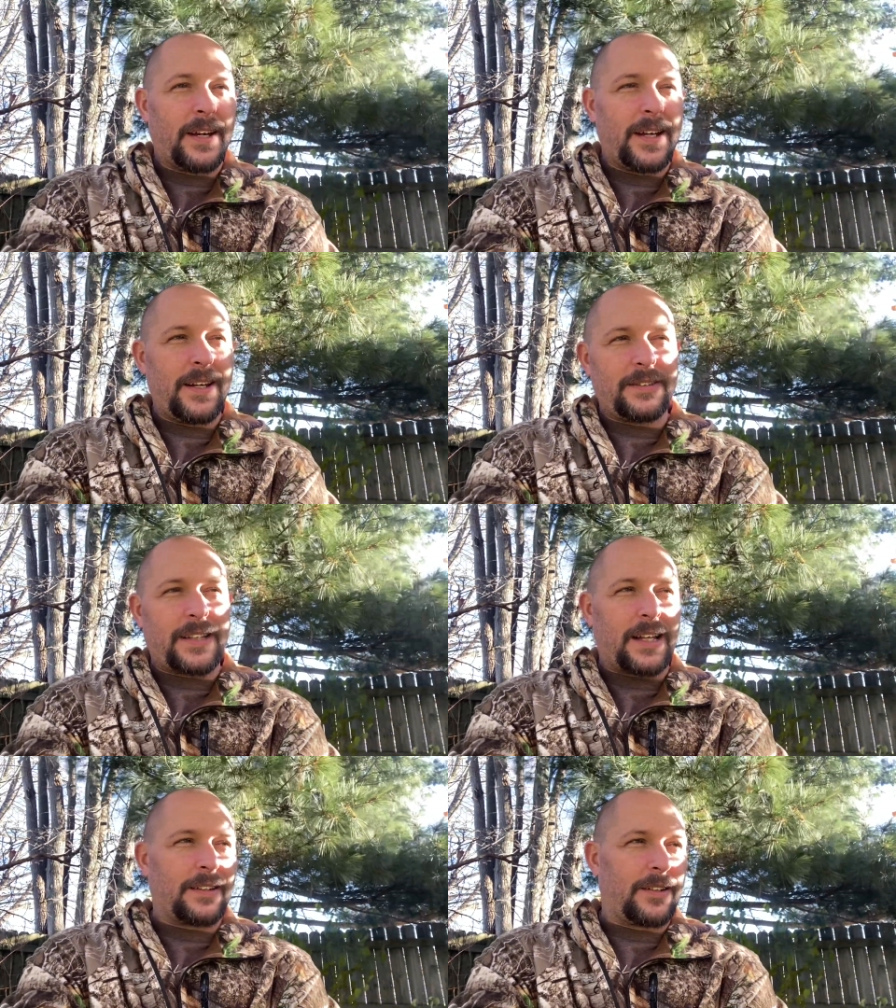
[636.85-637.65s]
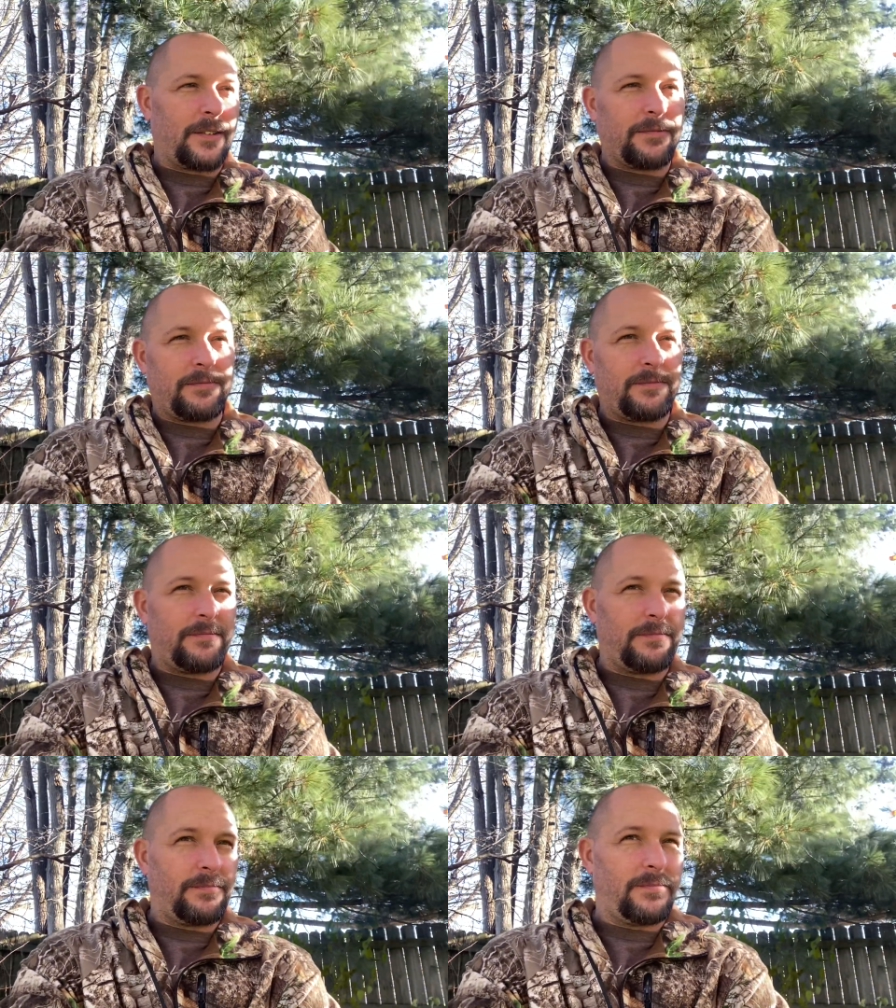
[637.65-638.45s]
And there's that little
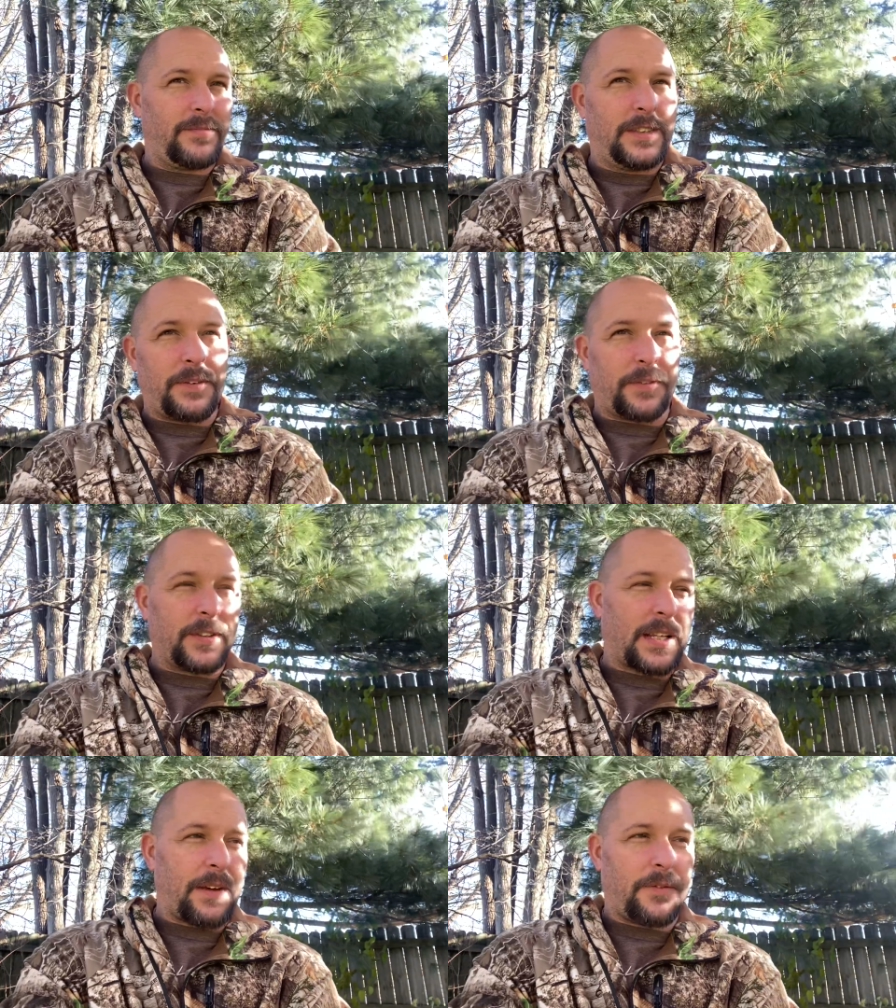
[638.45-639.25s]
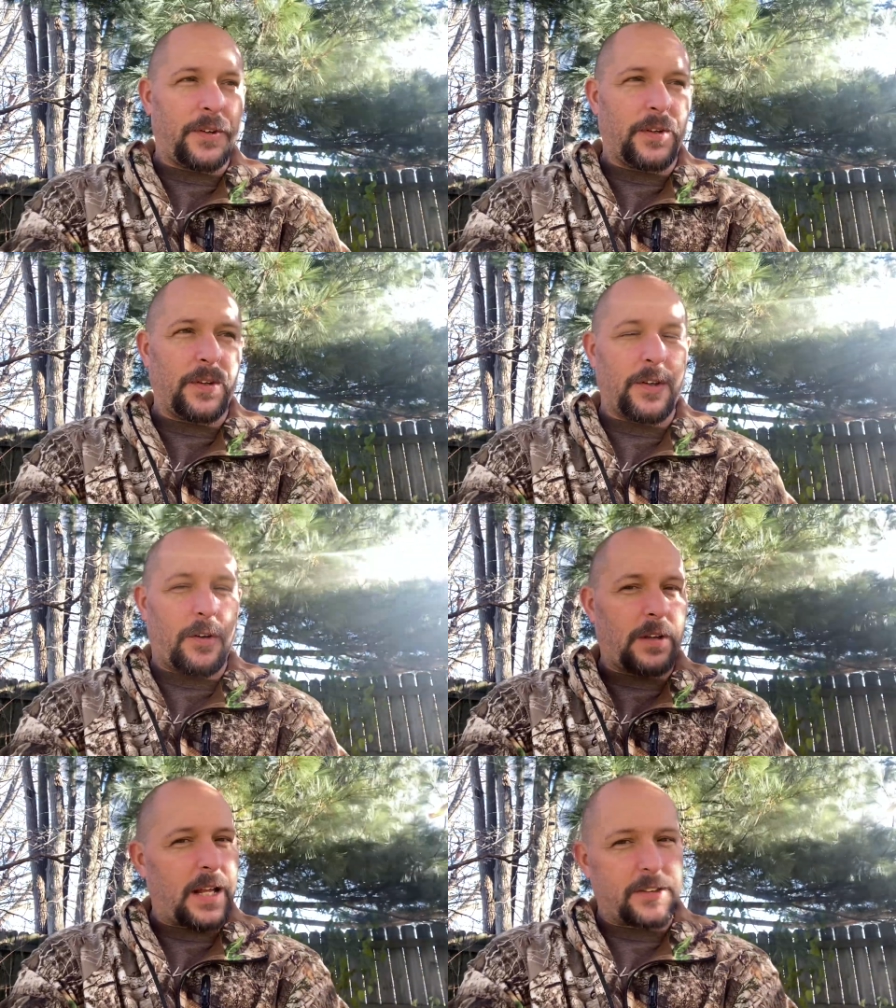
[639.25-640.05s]
difference I feel. You
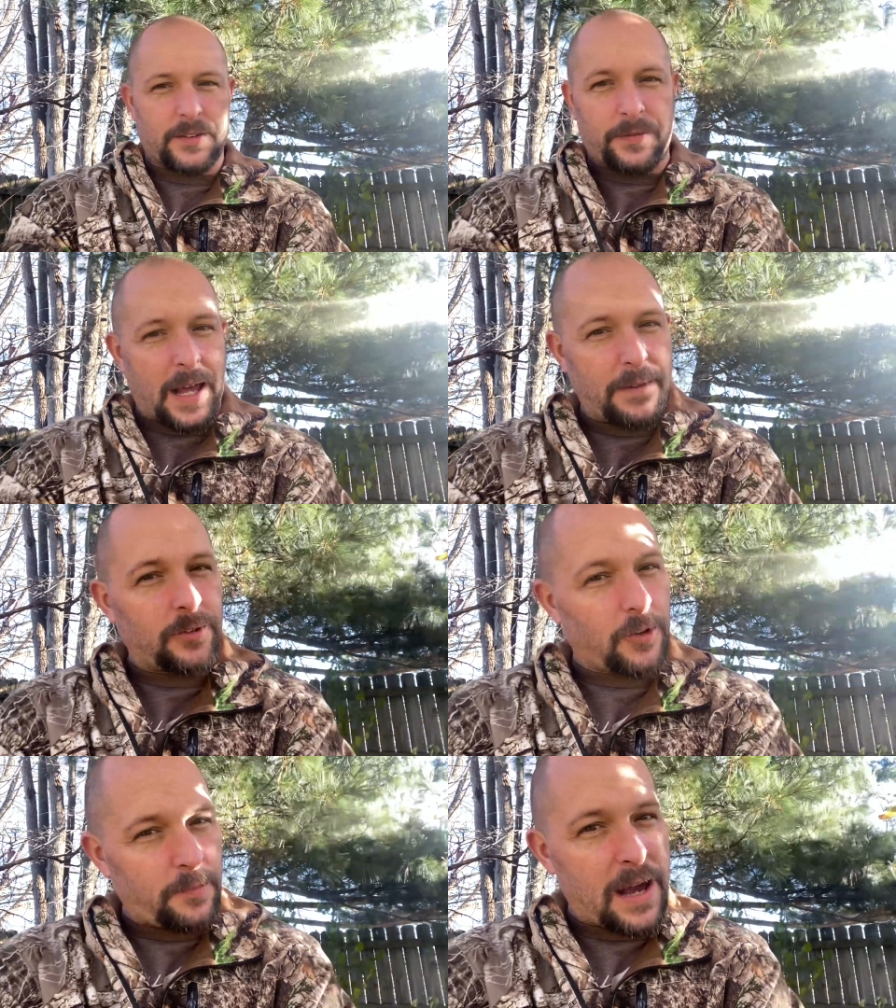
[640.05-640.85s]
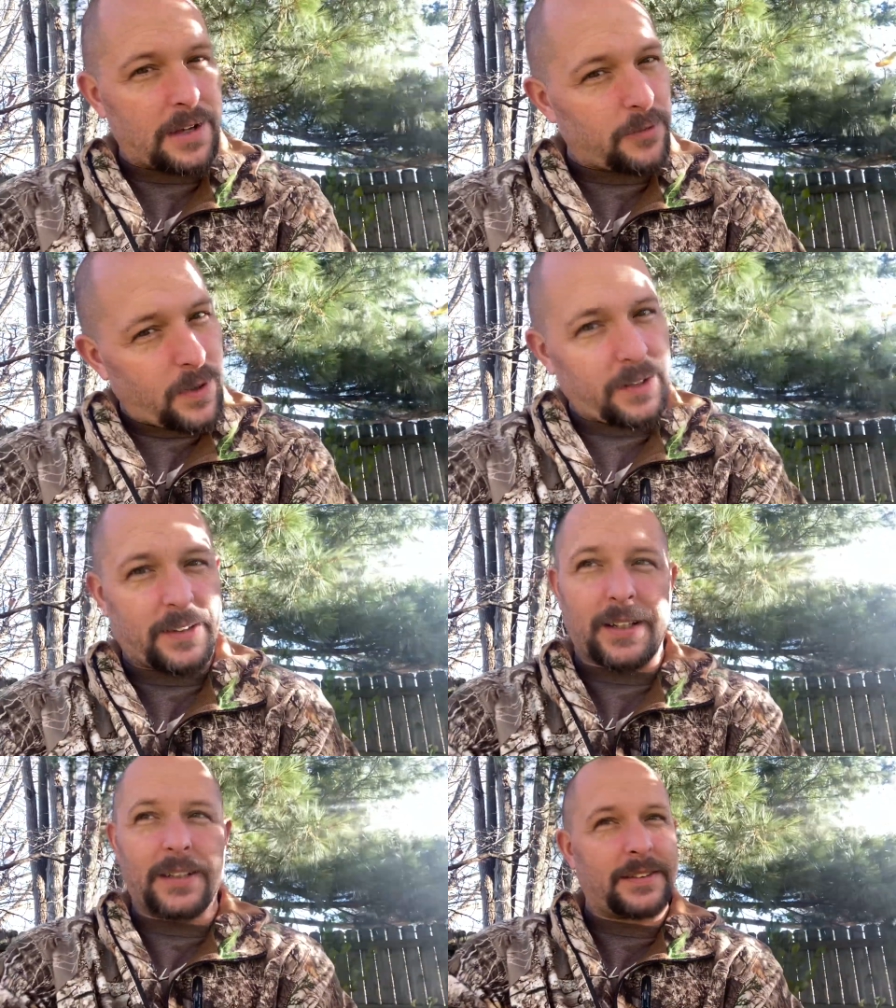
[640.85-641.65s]
know, that survival, no matter what
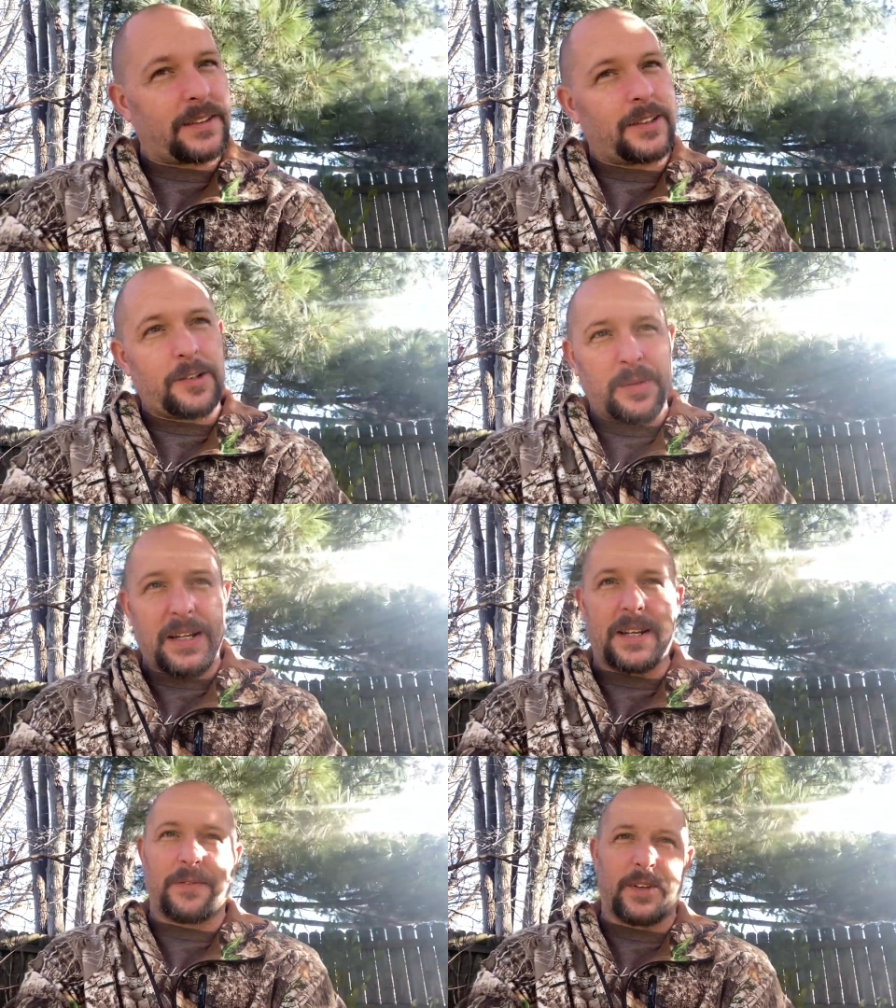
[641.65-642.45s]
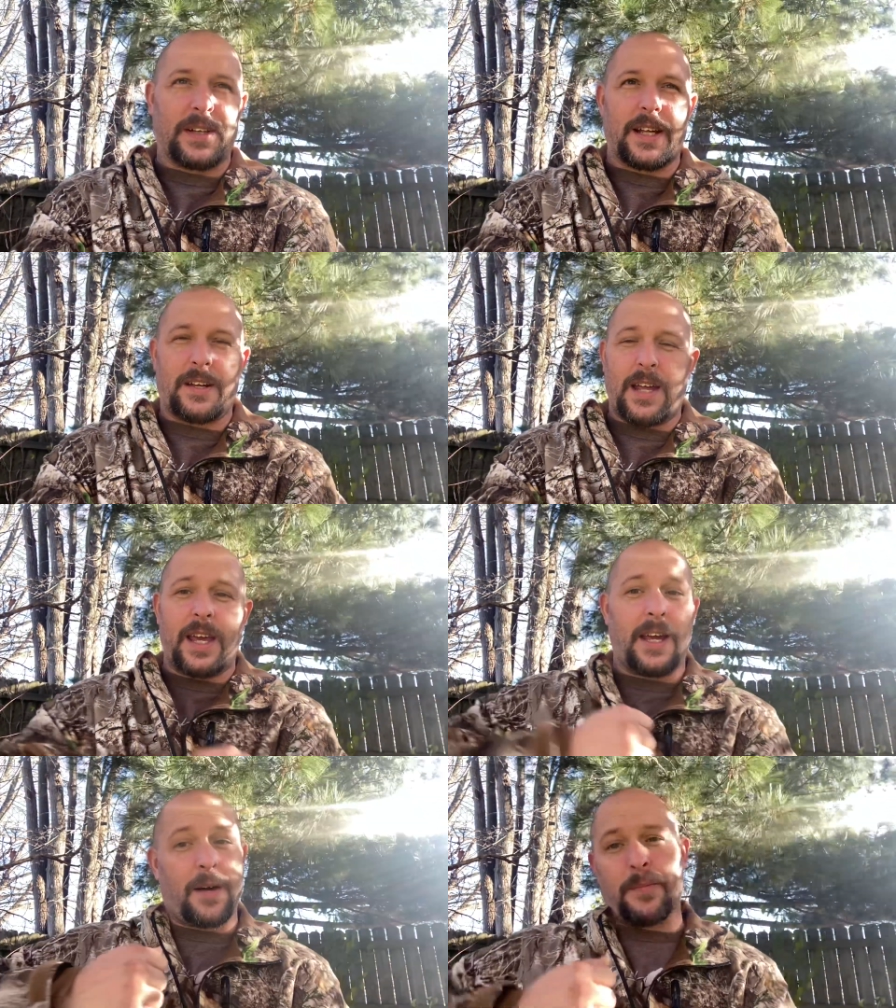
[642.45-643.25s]
thing, is a little bit different than
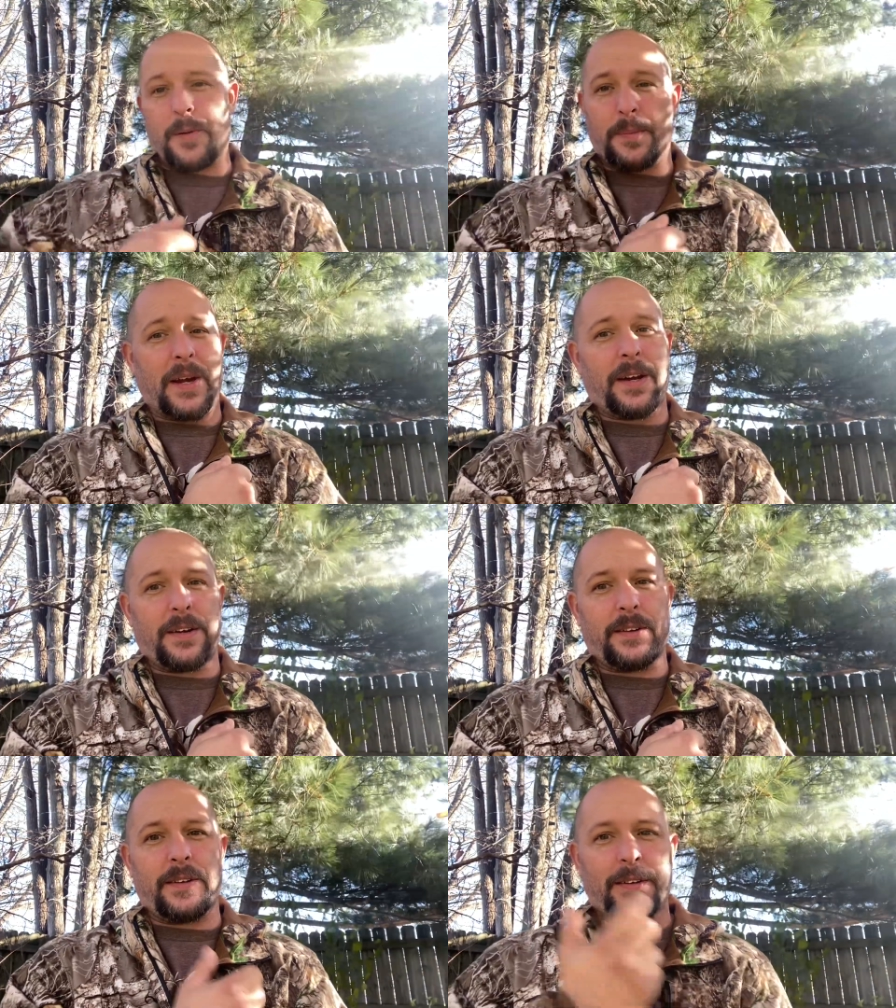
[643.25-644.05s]
hey, I'm prepared.